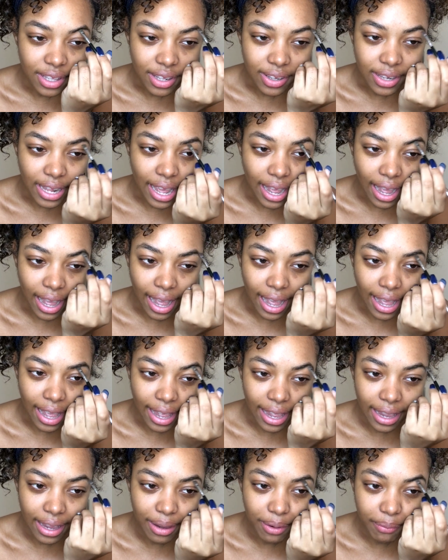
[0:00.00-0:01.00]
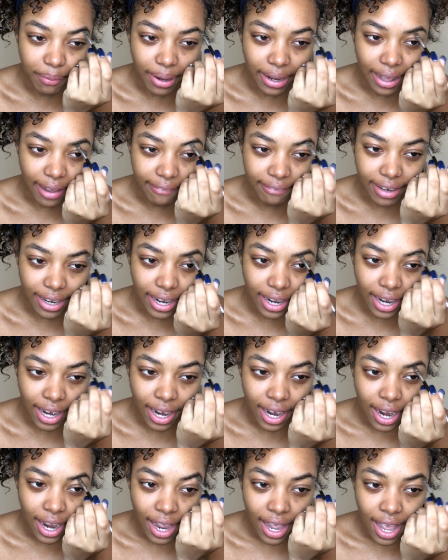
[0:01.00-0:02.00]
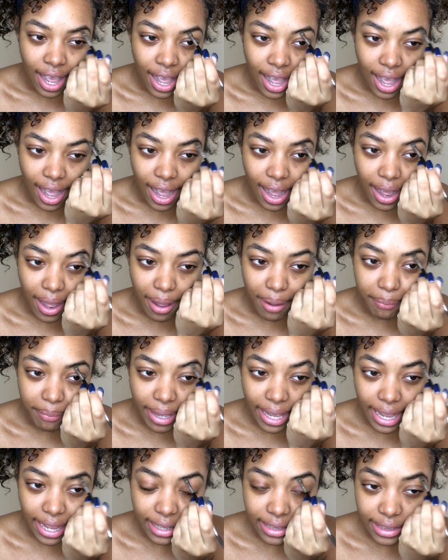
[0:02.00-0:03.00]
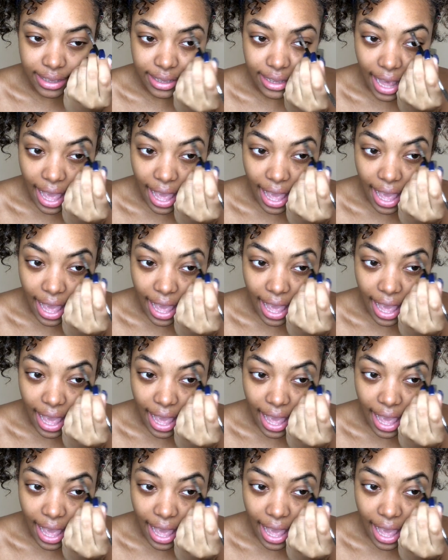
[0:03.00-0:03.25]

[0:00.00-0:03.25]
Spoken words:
Okay, alright, whatever. And